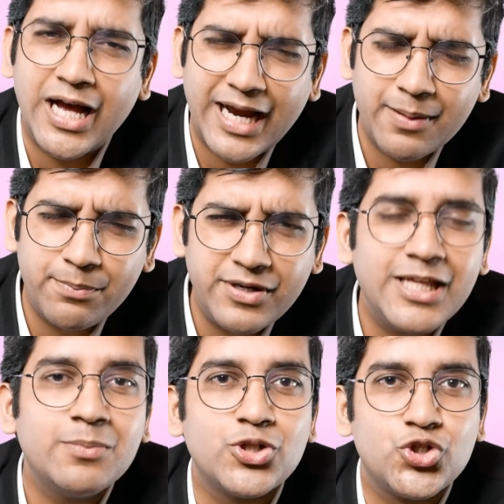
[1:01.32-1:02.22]
I am
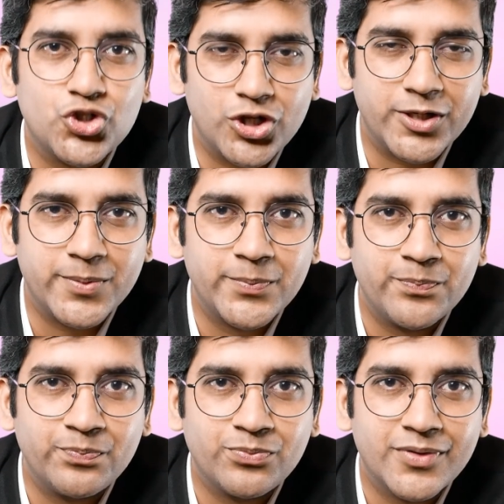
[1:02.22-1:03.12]
pretty much sure
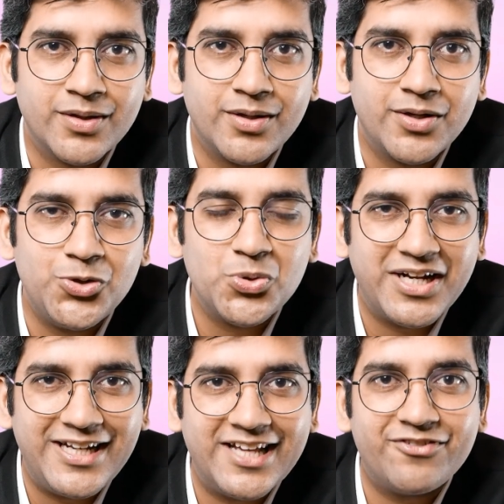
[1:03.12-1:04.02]
you
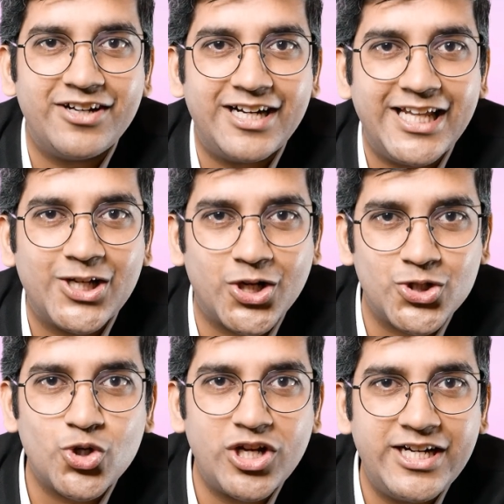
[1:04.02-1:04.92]
can definitely
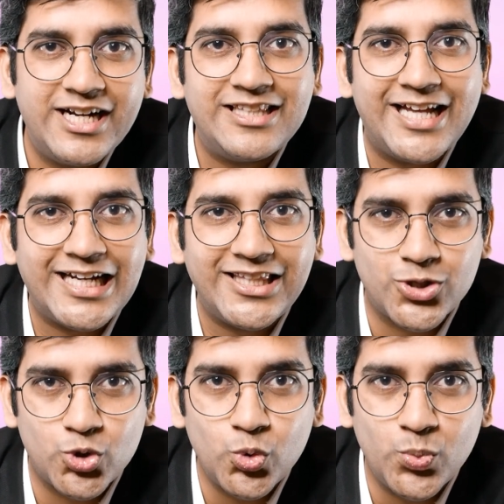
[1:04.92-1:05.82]
consolidate that in
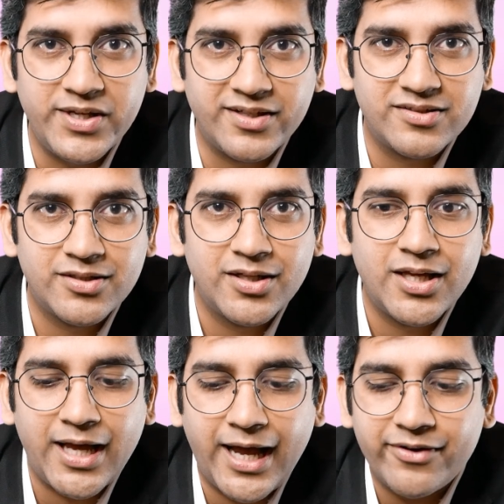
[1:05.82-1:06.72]
this 2 weeks
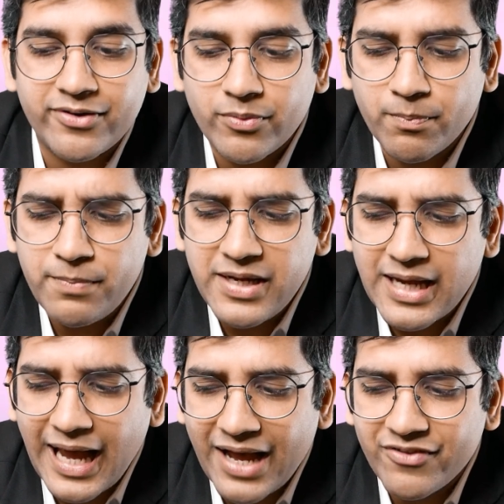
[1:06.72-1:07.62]
and
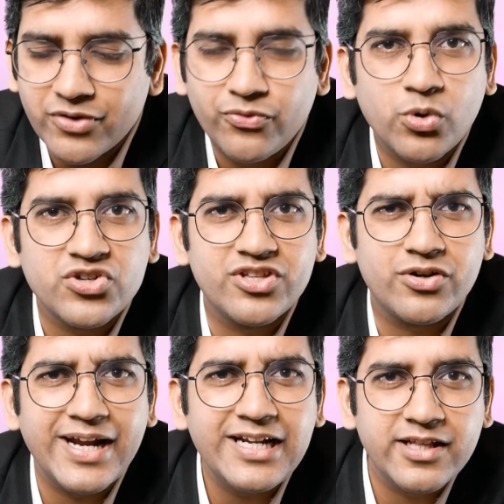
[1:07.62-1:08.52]
be having a focus in
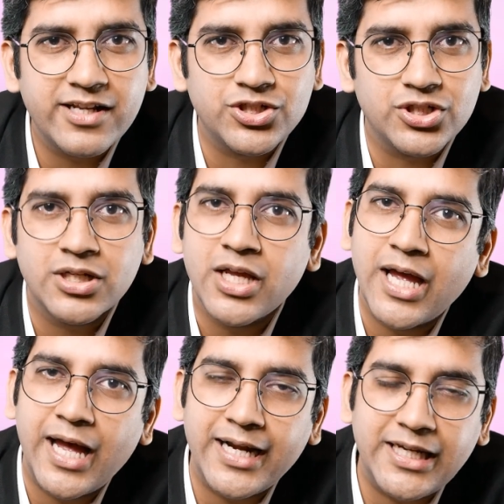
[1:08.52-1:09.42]
the right direction,
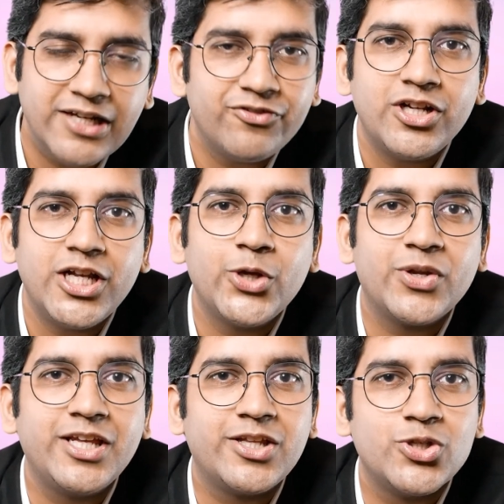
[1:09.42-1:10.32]
and definitely
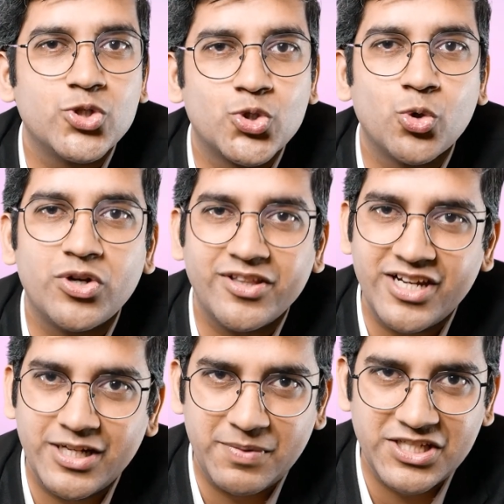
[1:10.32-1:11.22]
can increase your score in the
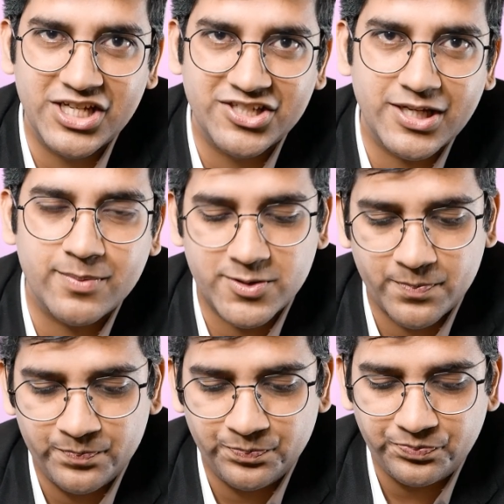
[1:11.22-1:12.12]
NEET PG exams.
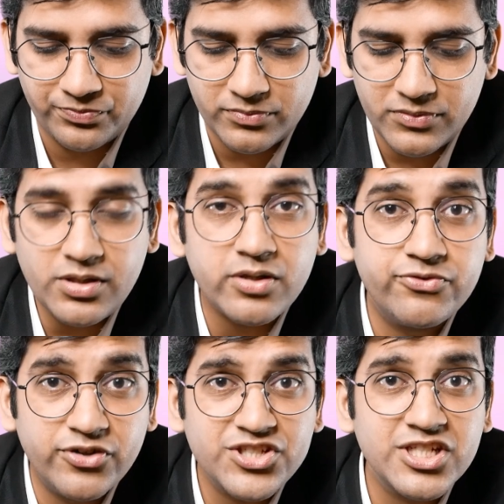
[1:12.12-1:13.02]

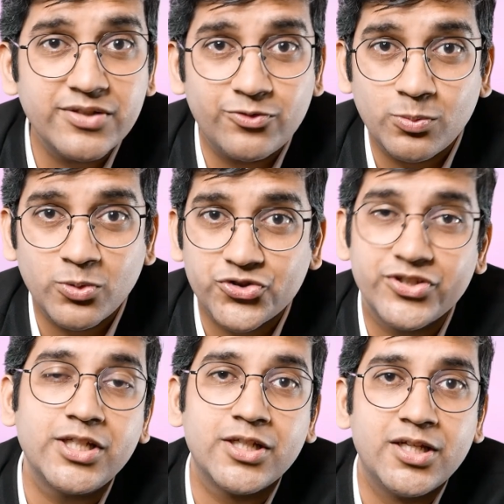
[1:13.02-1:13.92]
First and the foremost
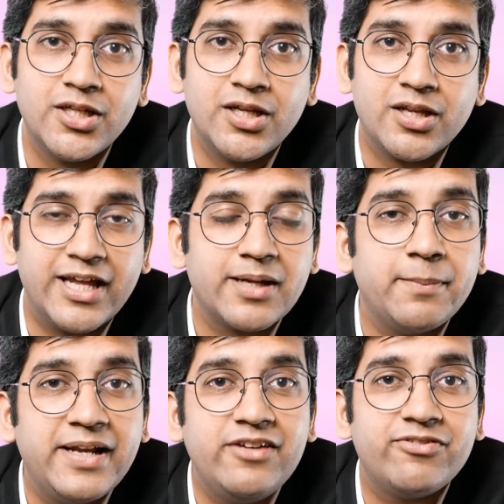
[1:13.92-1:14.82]
thing, like
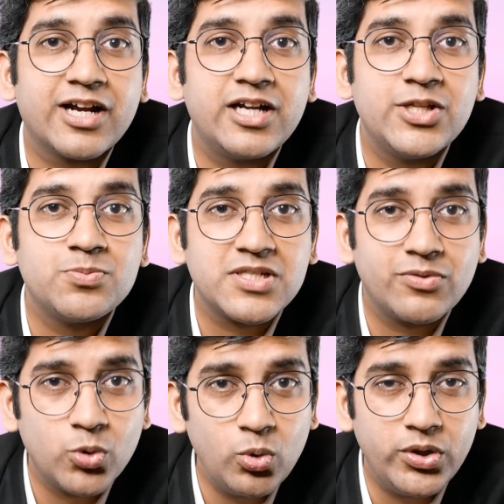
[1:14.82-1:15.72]
many faculties must
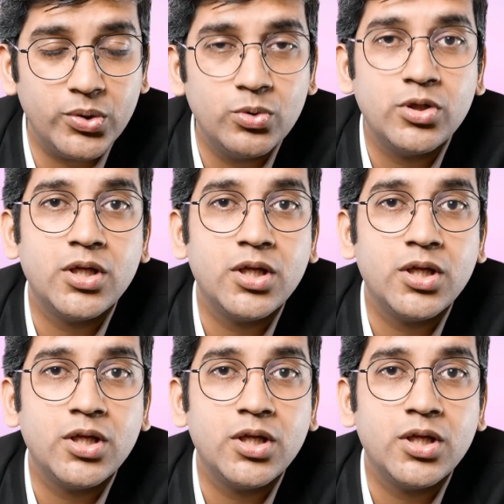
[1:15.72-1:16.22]
have told you,